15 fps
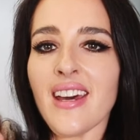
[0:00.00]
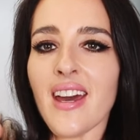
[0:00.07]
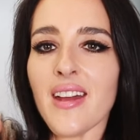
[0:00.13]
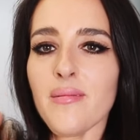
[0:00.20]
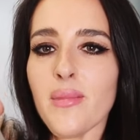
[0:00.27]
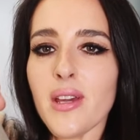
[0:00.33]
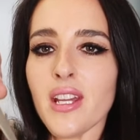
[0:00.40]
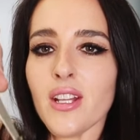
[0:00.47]

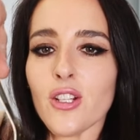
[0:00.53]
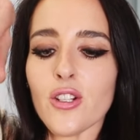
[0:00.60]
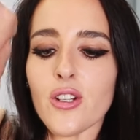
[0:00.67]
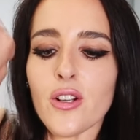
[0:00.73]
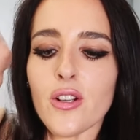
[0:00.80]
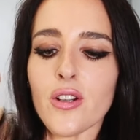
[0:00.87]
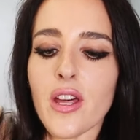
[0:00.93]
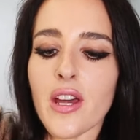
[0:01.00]
and make
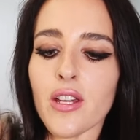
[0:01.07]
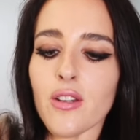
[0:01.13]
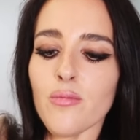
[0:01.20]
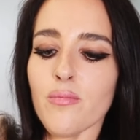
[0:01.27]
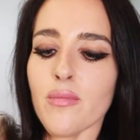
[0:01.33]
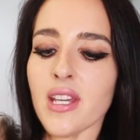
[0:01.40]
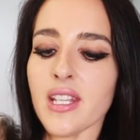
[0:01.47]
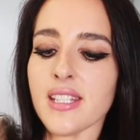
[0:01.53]
sure that
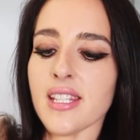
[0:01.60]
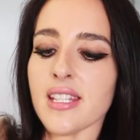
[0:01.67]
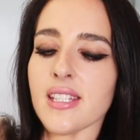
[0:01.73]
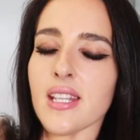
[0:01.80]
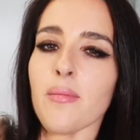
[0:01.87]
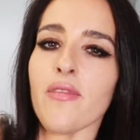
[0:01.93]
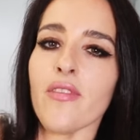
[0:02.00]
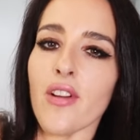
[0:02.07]
you mix
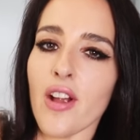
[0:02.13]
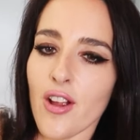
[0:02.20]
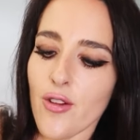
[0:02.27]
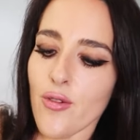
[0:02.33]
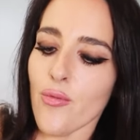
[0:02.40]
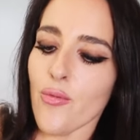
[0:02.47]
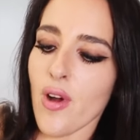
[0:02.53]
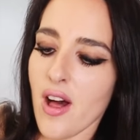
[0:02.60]
this up
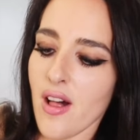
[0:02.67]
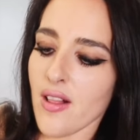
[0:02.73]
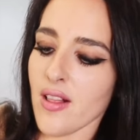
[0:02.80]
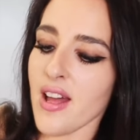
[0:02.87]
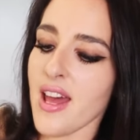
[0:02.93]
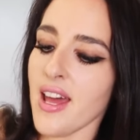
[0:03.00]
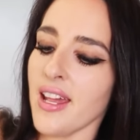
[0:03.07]
very well.